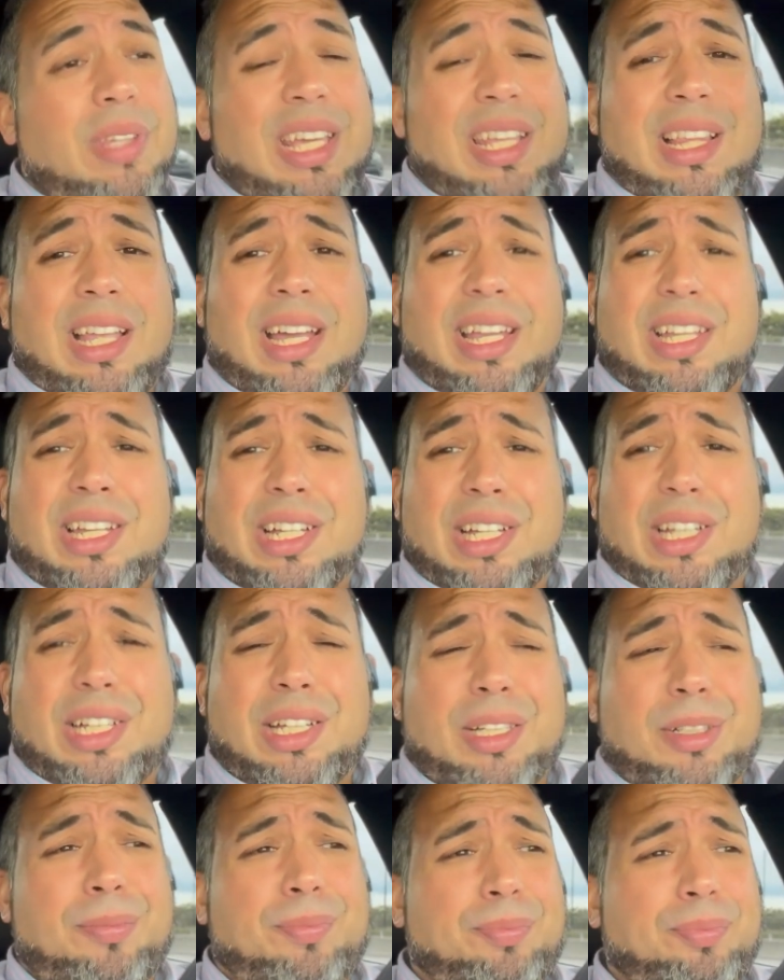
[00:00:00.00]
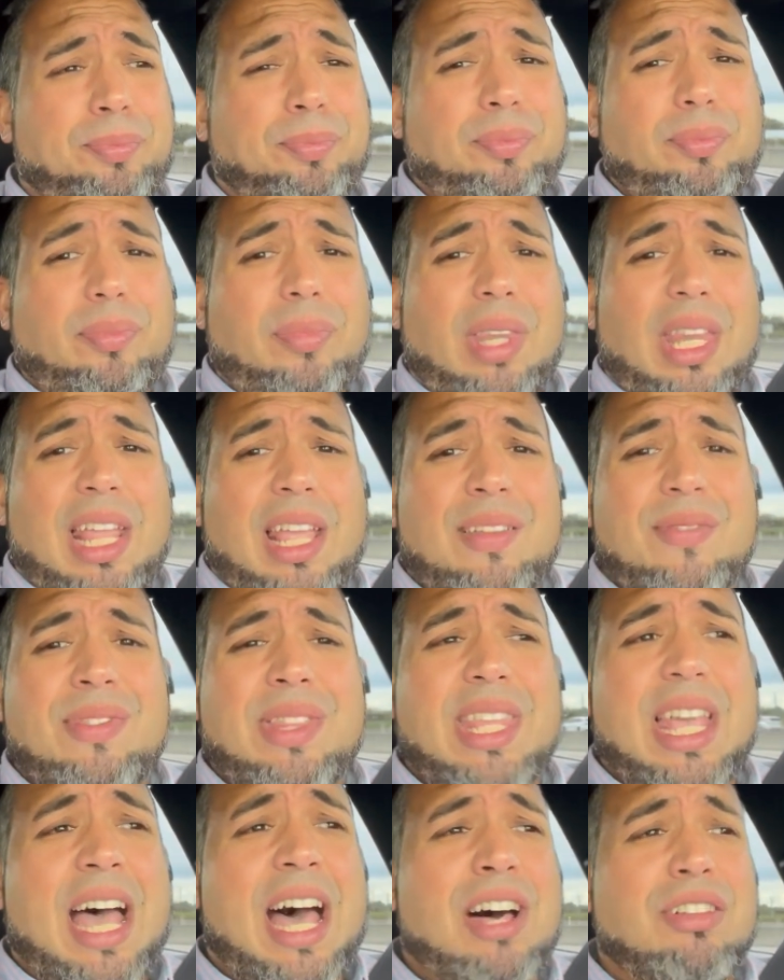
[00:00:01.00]
like a
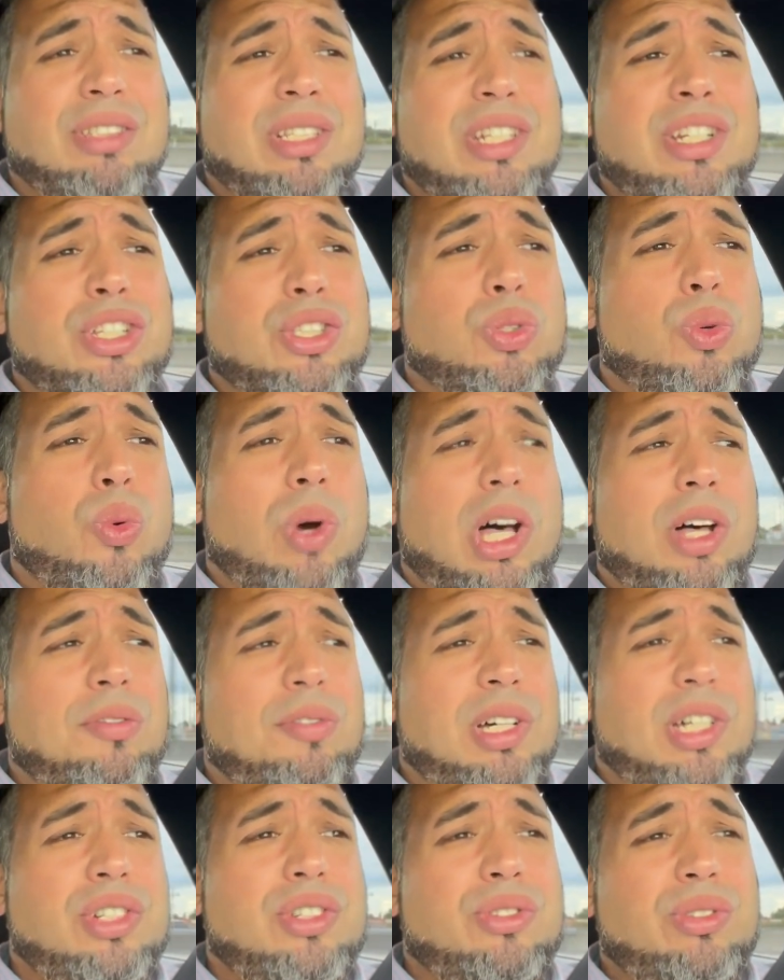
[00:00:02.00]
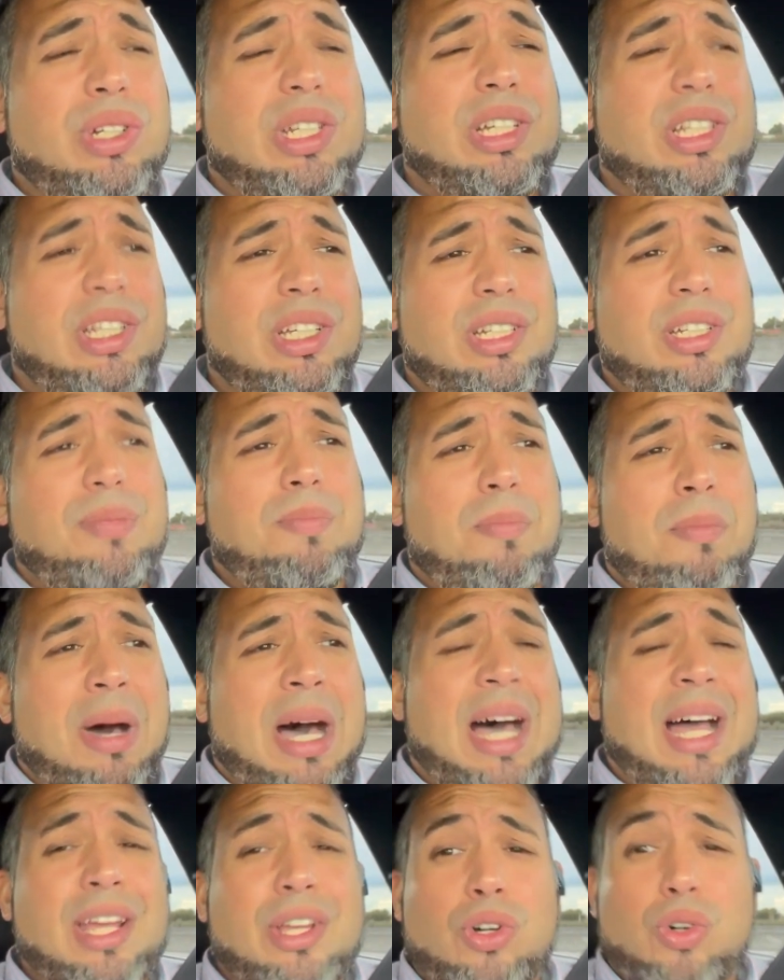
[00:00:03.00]
1,000 to 1,200
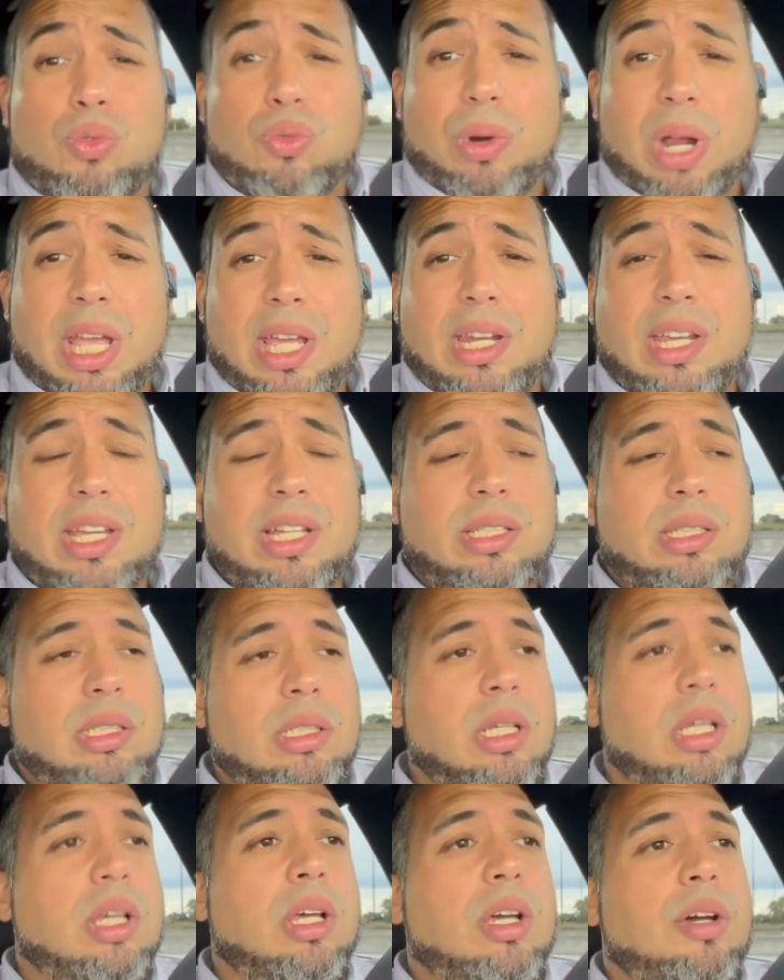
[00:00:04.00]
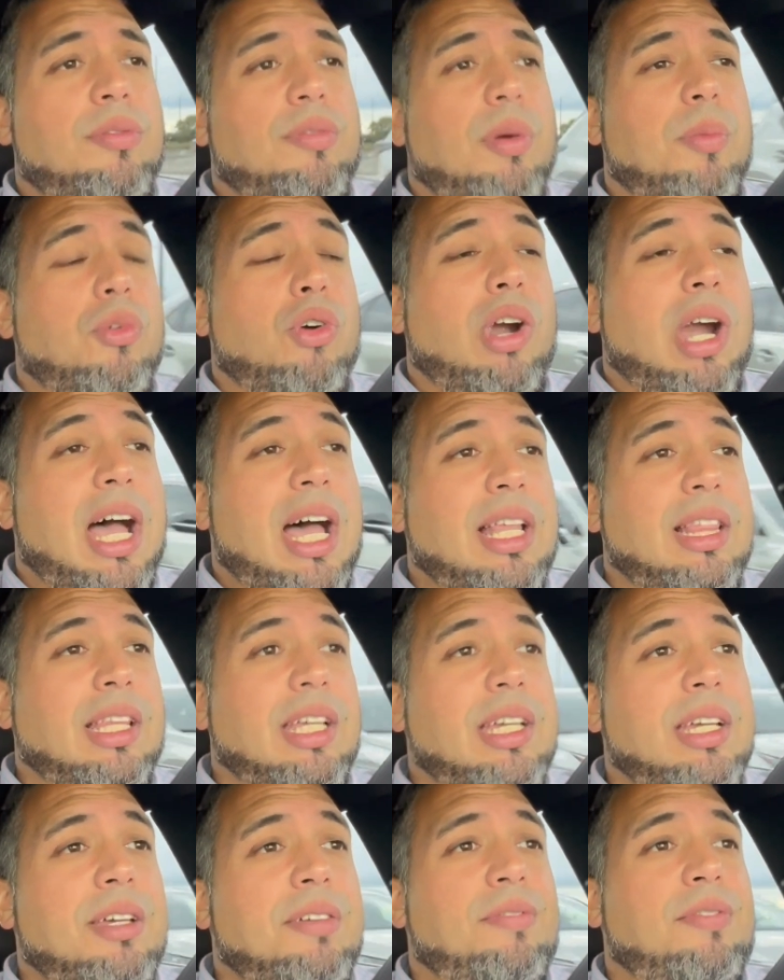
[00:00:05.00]
mile radius from where I
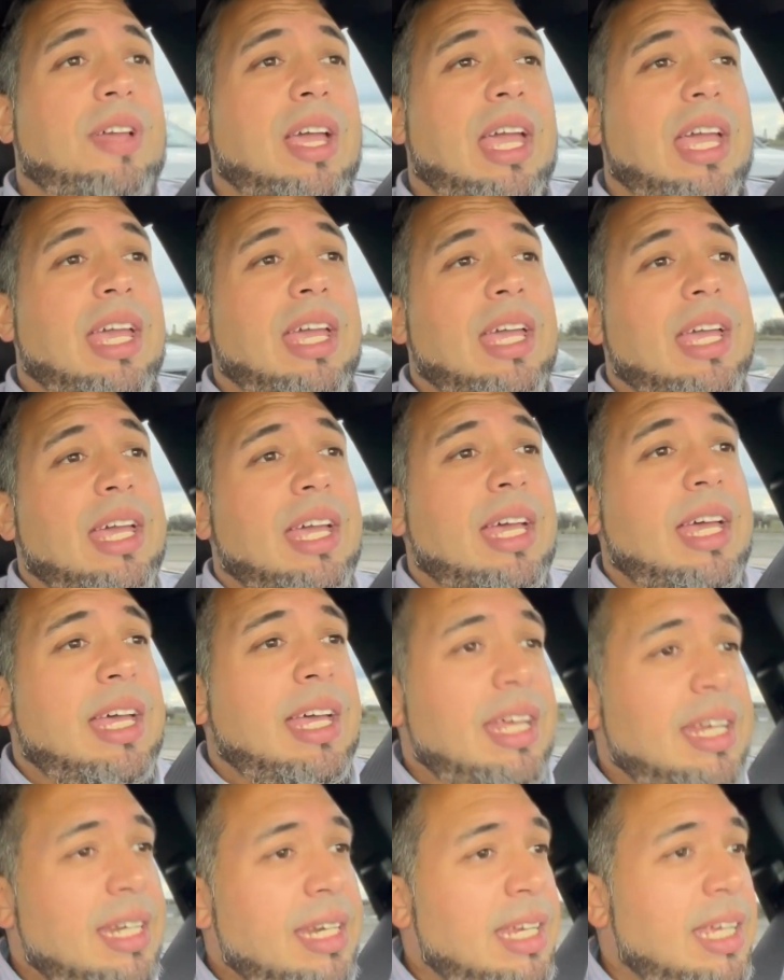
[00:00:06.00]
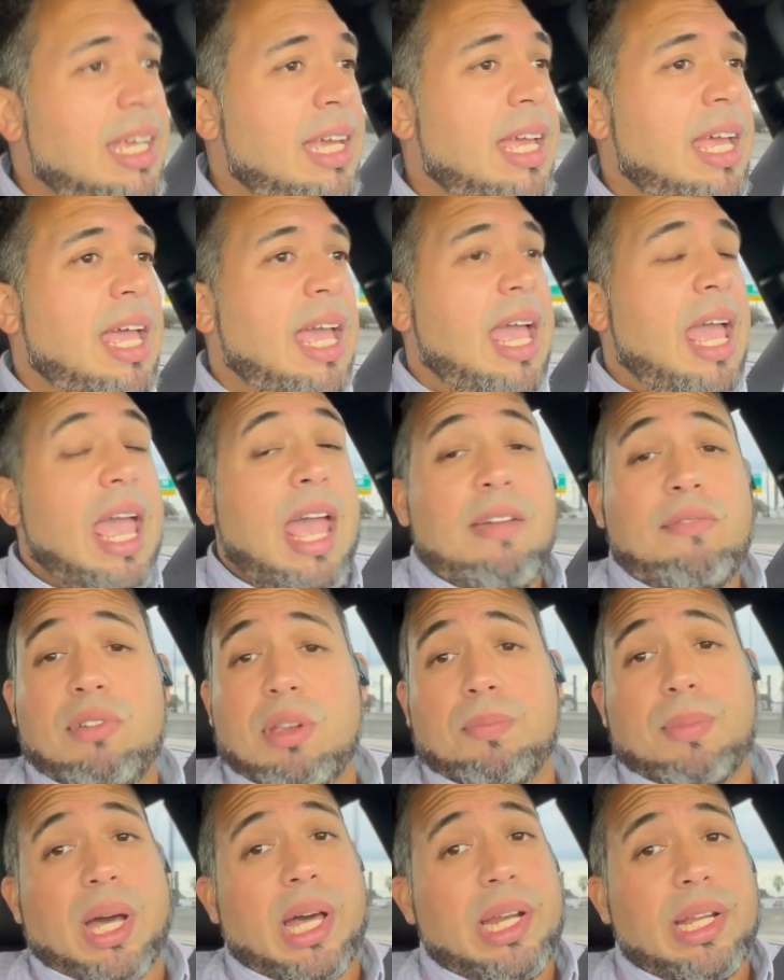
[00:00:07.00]
live, and
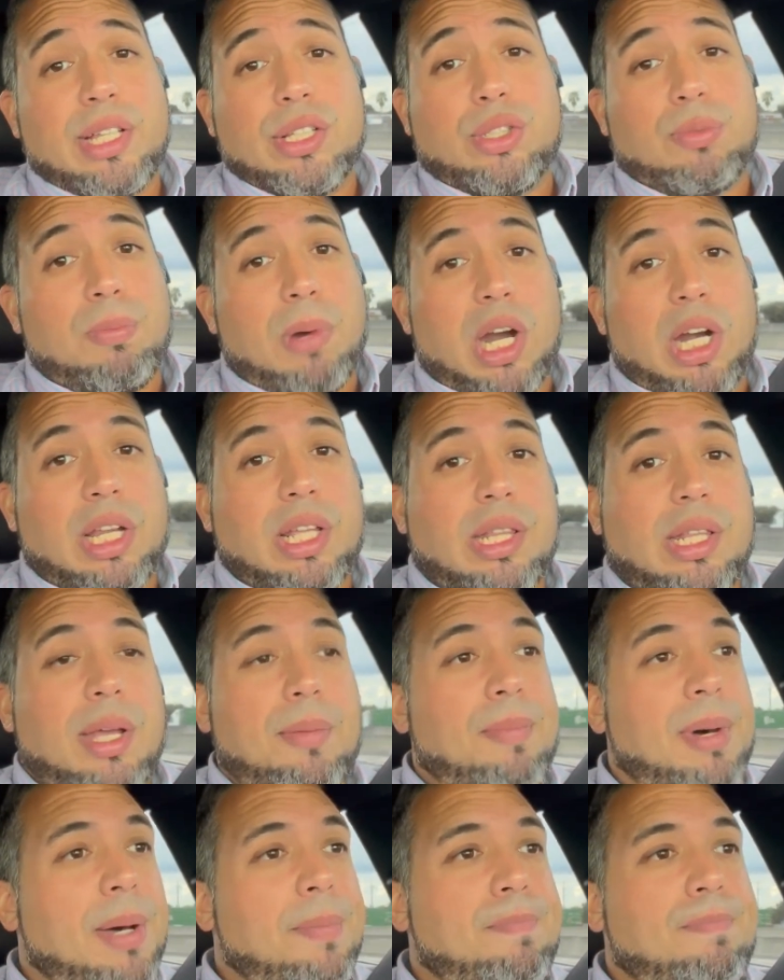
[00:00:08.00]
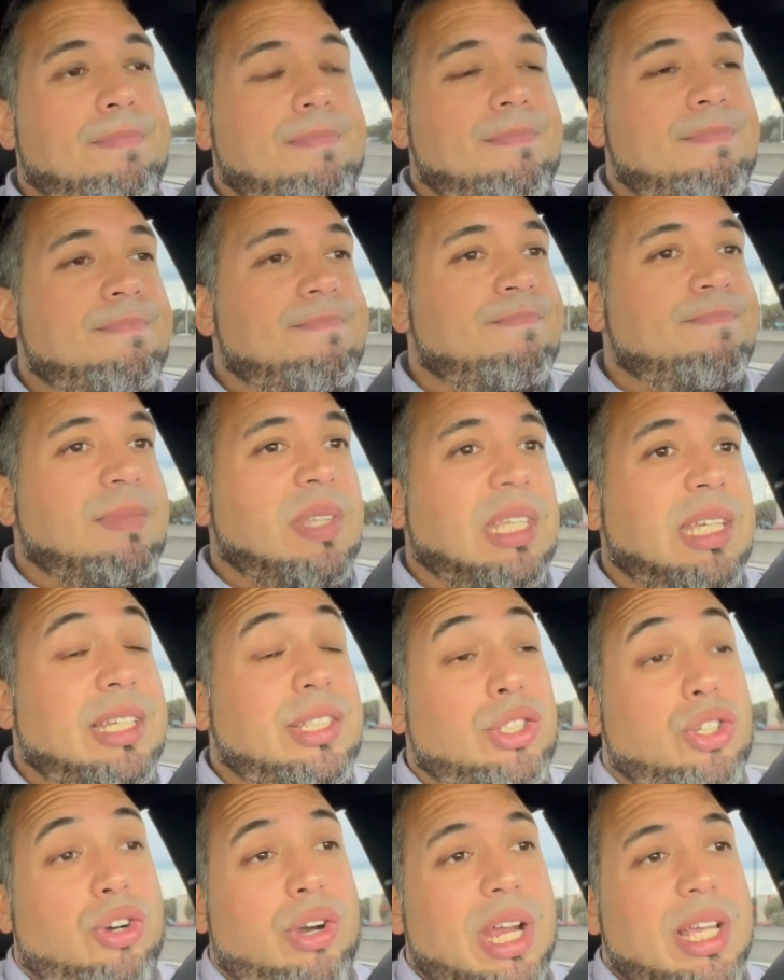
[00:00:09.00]
everybody is marking them up.
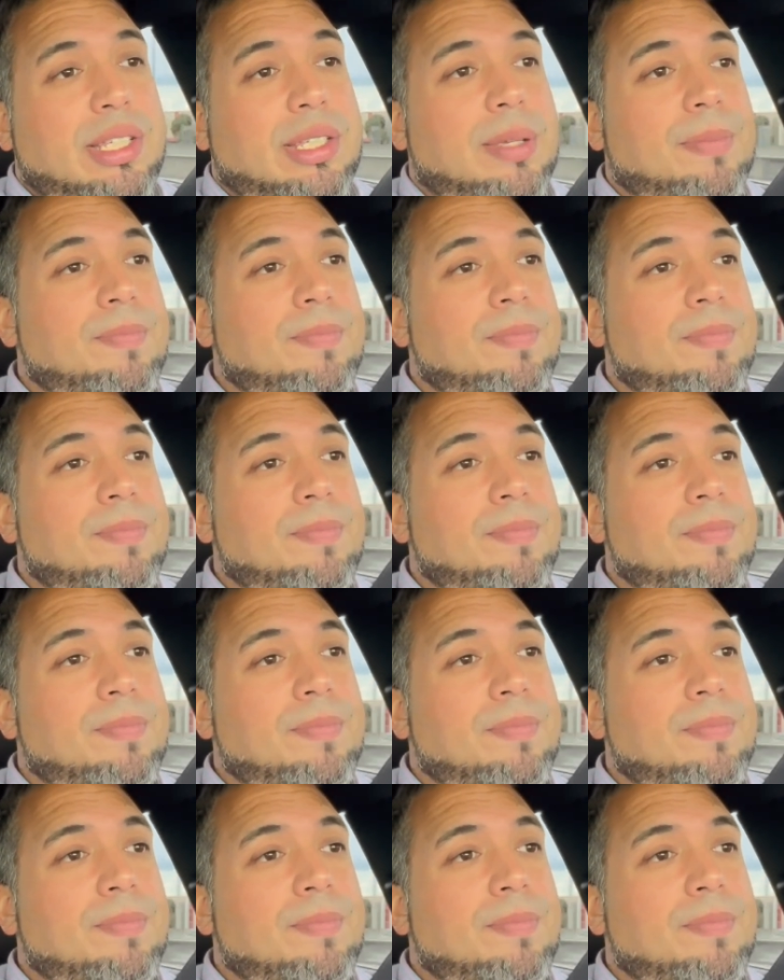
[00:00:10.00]
It's crazy.